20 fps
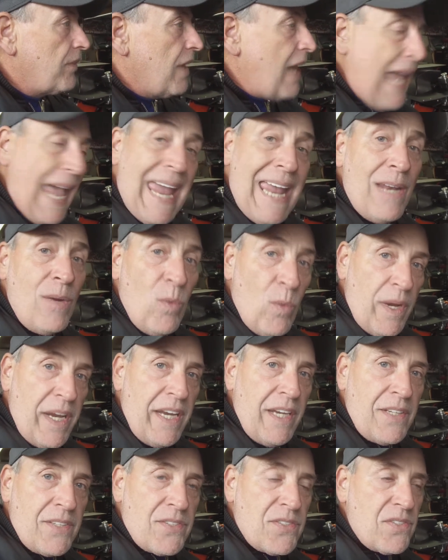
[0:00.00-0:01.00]
8
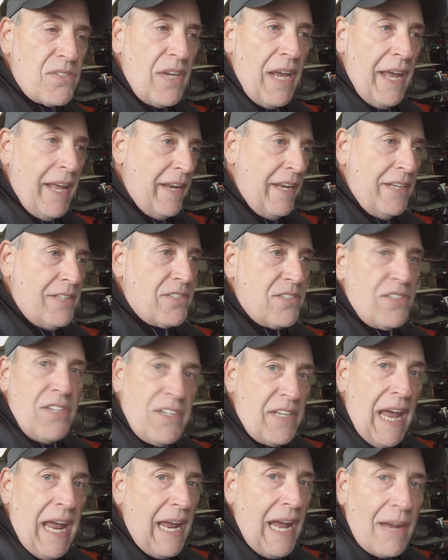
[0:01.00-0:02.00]
weeks, and it's the
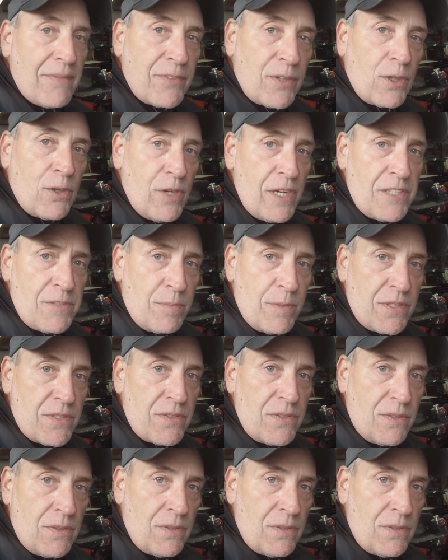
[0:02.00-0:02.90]
day after Christmas.